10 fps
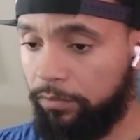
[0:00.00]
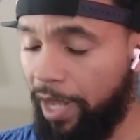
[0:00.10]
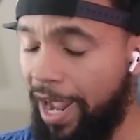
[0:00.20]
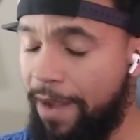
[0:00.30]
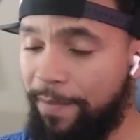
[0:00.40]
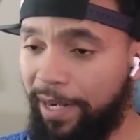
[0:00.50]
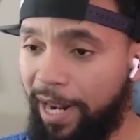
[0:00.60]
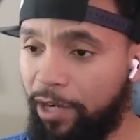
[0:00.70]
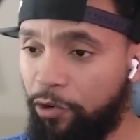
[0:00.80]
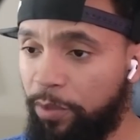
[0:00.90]
Hey man,
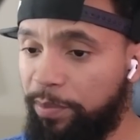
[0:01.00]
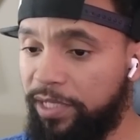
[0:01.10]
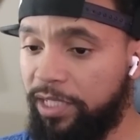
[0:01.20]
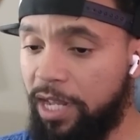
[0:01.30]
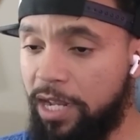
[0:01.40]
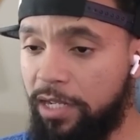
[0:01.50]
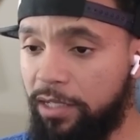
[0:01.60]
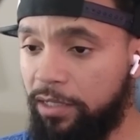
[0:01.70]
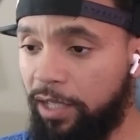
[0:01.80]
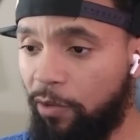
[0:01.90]
that creepy sun,
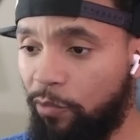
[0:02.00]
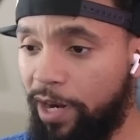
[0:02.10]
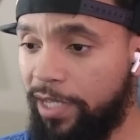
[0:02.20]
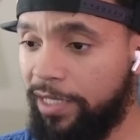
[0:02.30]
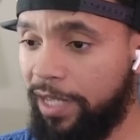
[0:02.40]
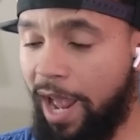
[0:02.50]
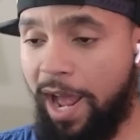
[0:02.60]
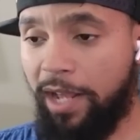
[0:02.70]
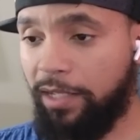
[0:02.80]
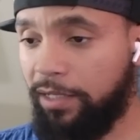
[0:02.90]
that red
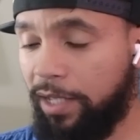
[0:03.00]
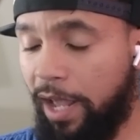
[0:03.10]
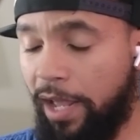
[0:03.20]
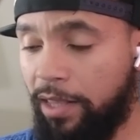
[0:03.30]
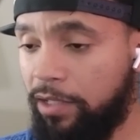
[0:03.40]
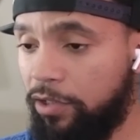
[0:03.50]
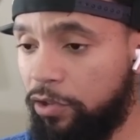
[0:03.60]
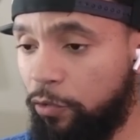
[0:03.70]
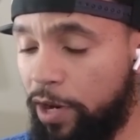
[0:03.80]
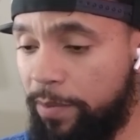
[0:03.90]
sky, that look
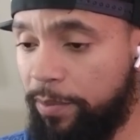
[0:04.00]
creepy.